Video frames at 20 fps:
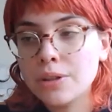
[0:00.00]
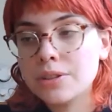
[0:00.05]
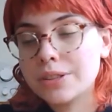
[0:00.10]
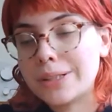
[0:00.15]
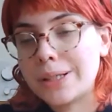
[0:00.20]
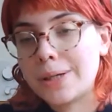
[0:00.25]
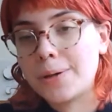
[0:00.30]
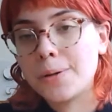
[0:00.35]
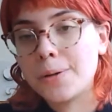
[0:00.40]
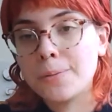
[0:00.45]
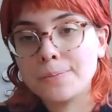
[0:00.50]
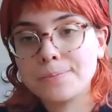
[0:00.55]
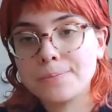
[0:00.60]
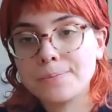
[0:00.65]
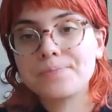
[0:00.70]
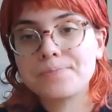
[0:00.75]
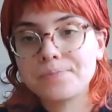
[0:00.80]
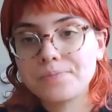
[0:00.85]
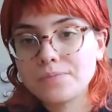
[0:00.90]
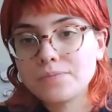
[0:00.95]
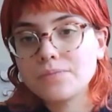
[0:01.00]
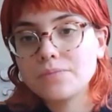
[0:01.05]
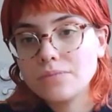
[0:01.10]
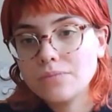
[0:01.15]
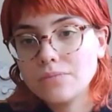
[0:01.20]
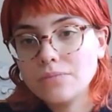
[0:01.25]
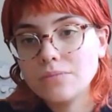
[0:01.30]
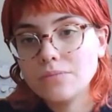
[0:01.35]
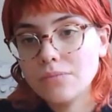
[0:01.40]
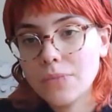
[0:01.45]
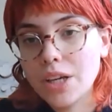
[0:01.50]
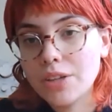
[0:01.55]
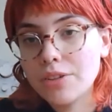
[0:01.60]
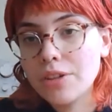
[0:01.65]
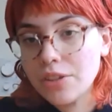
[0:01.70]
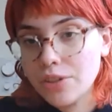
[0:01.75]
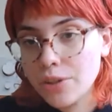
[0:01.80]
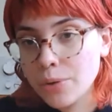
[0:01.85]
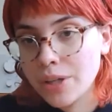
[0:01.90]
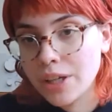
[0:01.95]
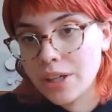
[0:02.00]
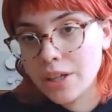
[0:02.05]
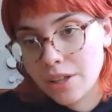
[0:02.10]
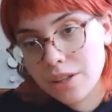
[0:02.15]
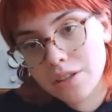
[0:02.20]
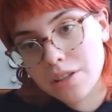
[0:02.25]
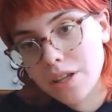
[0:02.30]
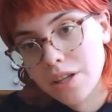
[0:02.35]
So they're doing,